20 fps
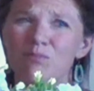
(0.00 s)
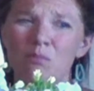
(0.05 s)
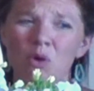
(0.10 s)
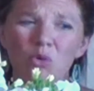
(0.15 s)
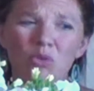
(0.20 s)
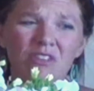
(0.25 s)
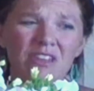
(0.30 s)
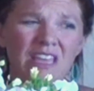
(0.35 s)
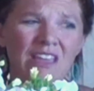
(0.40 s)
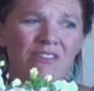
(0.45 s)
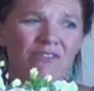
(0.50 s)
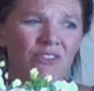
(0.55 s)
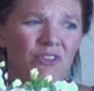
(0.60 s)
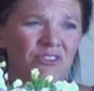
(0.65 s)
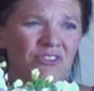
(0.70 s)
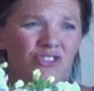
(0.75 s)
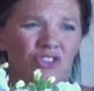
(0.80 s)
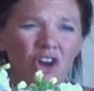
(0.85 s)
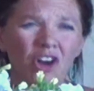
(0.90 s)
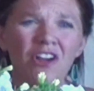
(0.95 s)
most
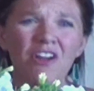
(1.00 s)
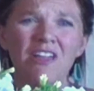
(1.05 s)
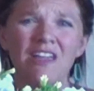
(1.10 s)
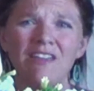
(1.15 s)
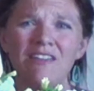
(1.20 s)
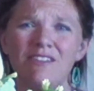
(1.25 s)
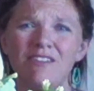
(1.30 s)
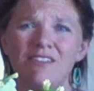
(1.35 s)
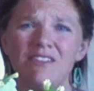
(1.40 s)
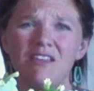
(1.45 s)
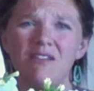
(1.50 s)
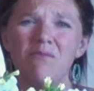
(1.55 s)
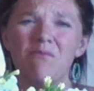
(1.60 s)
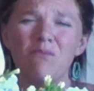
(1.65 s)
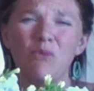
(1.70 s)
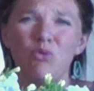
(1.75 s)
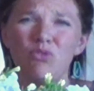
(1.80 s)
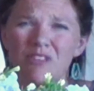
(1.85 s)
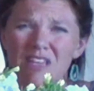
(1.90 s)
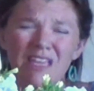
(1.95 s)
evil, darkest,
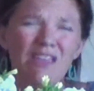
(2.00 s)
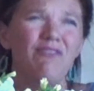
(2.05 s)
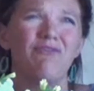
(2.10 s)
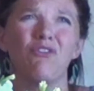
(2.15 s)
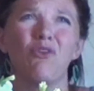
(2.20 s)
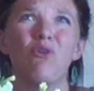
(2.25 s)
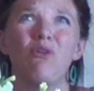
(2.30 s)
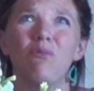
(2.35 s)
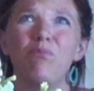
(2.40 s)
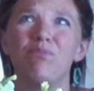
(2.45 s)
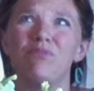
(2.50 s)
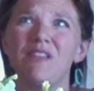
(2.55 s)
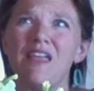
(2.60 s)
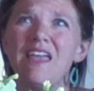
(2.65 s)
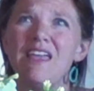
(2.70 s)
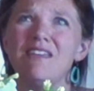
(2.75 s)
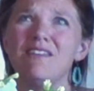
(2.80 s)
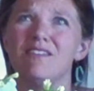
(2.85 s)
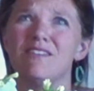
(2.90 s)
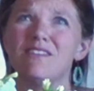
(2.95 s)
most evil
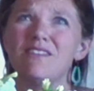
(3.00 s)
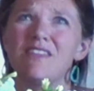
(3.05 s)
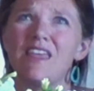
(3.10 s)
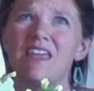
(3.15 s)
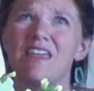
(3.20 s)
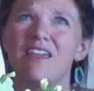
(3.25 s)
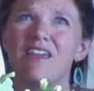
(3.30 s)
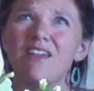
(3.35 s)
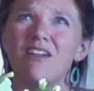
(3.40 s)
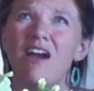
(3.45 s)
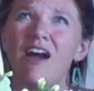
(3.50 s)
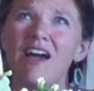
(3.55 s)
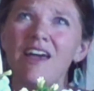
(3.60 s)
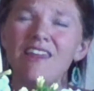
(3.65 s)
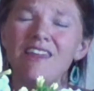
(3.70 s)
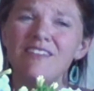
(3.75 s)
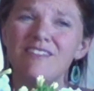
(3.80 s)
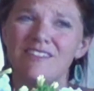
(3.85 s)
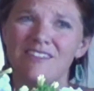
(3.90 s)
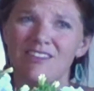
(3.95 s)
place.
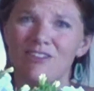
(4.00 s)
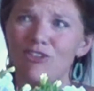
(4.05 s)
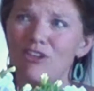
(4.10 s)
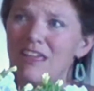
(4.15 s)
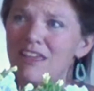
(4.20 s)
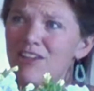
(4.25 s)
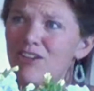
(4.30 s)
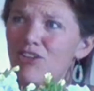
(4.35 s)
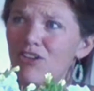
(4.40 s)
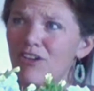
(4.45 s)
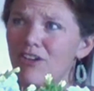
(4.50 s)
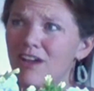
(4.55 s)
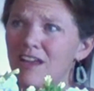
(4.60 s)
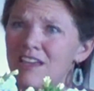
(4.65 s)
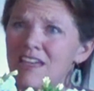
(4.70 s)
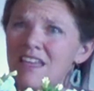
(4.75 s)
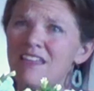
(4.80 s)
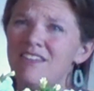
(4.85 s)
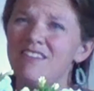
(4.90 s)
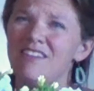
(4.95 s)
God is still here,
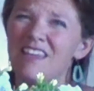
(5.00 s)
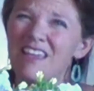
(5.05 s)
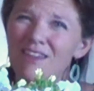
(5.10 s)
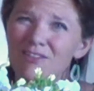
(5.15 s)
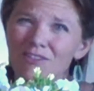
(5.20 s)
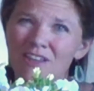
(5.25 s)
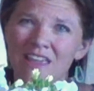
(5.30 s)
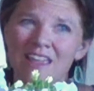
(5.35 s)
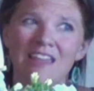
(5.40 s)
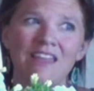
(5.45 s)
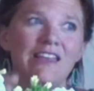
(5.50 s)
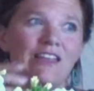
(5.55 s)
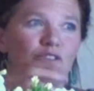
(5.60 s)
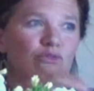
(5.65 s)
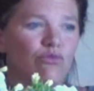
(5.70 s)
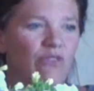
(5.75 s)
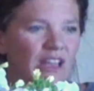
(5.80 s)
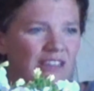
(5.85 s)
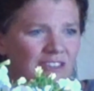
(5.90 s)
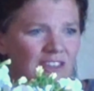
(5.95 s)
and he's giving, and
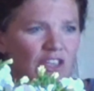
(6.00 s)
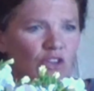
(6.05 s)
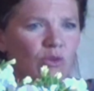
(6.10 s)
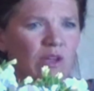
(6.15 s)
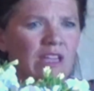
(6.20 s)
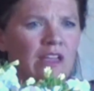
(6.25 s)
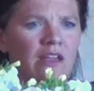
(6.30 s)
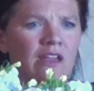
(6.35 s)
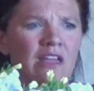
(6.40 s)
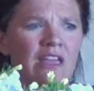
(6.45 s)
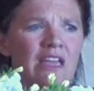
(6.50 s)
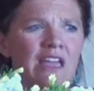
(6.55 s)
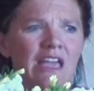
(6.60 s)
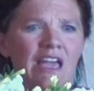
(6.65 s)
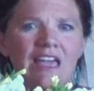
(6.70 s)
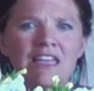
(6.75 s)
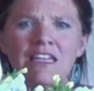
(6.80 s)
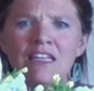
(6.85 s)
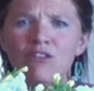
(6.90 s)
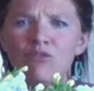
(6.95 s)
he's rescuing,
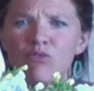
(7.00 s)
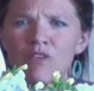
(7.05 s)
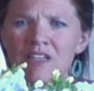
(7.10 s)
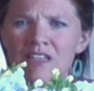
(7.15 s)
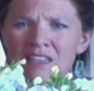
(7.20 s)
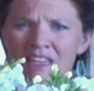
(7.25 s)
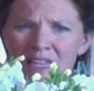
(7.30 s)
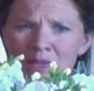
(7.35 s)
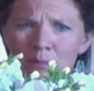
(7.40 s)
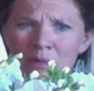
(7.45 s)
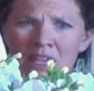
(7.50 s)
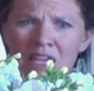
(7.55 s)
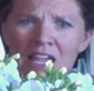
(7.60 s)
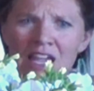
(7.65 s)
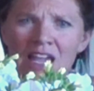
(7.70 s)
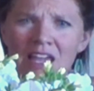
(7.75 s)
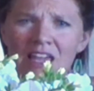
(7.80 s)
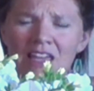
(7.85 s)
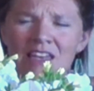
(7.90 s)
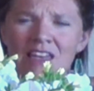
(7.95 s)
and he's
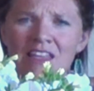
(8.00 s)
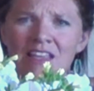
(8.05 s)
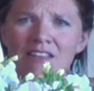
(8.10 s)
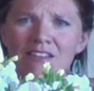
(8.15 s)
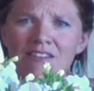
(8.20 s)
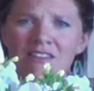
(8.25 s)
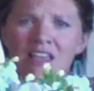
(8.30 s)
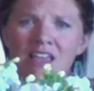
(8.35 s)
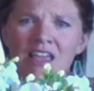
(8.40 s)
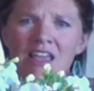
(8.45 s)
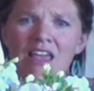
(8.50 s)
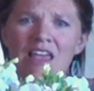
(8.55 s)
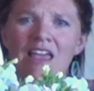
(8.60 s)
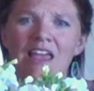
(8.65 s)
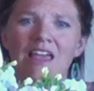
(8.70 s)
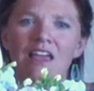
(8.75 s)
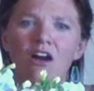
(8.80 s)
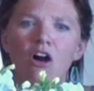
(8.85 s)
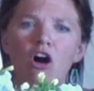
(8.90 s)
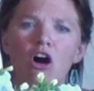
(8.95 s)
redeeming, and he's
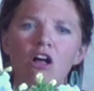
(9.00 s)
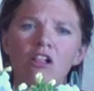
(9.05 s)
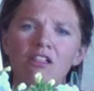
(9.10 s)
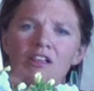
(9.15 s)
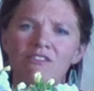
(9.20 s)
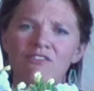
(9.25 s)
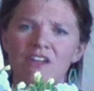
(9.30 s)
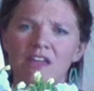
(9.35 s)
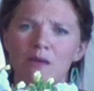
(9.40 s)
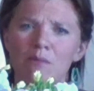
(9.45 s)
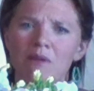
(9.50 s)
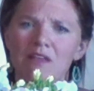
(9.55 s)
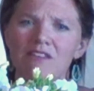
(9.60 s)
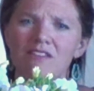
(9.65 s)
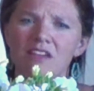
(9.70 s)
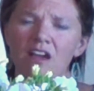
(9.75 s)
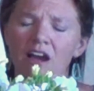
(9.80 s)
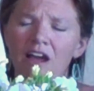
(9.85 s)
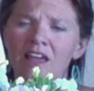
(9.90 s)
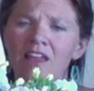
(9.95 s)
all of him.
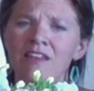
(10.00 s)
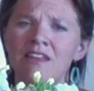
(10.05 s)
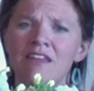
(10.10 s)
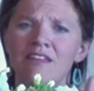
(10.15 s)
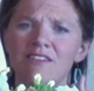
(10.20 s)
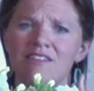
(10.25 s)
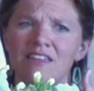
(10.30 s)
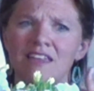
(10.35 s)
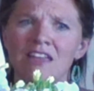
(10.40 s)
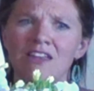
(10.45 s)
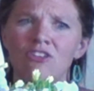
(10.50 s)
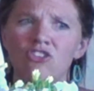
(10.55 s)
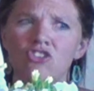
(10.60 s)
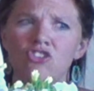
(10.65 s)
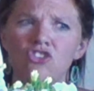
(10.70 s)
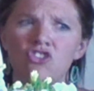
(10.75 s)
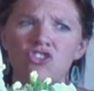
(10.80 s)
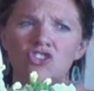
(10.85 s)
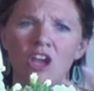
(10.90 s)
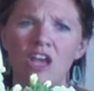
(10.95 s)
His kindness and his
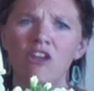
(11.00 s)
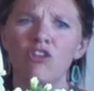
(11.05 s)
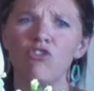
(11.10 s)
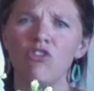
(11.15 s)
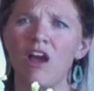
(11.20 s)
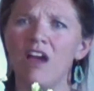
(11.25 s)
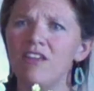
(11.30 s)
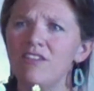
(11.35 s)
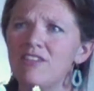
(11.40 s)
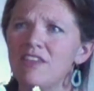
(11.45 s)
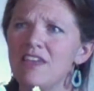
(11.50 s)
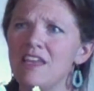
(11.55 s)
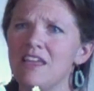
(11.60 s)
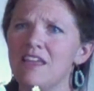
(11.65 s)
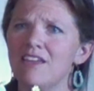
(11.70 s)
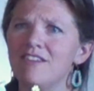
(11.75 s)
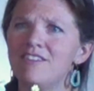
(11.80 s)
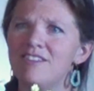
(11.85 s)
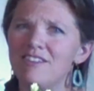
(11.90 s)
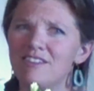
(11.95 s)
generosity
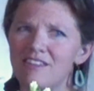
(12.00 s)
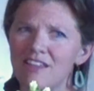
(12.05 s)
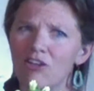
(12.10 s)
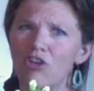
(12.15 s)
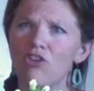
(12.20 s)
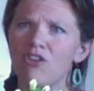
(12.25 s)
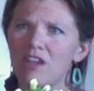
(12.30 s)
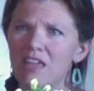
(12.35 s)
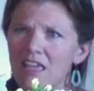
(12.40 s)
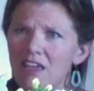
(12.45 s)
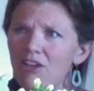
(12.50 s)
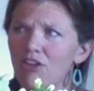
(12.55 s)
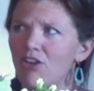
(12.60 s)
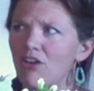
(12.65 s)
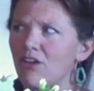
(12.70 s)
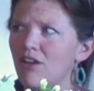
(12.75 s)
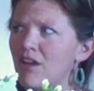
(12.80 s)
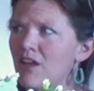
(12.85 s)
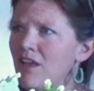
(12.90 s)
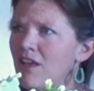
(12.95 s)
is still
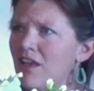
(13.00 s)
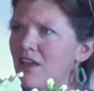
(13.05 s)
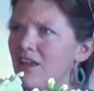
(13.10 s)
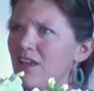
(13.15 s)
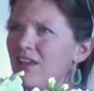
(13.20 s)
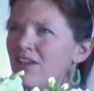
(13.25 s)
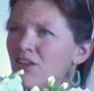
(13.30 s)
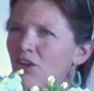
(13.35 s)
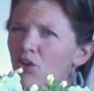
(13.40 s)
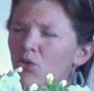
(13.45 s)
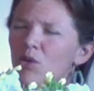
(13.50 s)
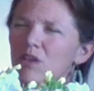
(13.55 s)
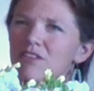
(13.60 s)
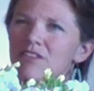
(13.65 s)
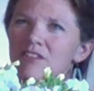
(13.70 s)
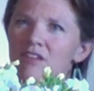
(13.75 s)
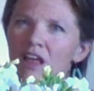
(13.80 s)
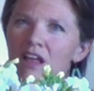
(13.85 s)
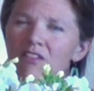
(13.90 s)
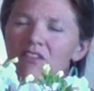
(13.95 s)
here.
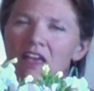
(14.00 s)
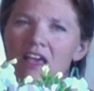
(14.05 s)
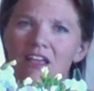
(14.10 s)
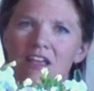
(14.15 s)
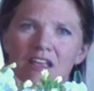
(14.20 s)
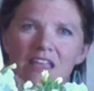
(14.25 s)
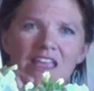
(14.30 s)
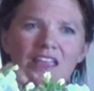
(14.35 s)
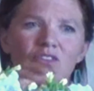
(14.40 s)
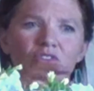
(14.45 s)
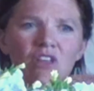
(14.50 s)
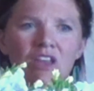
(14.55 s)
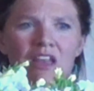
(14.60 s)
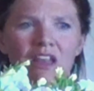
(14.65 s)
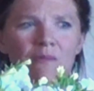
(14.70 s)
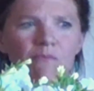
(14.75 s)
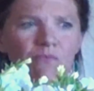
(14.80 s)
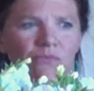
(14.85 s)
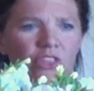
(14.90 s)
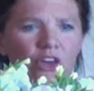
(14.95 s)
It's not
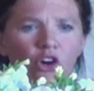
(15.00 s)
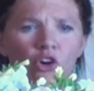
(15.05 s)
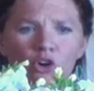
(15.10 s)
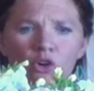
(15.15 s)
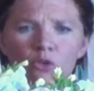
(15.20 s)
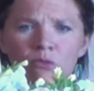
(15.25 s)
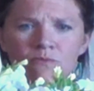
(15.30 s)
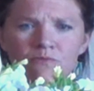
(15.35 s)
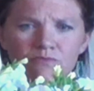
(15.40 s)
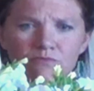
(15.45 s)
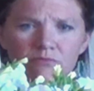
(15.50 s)
even though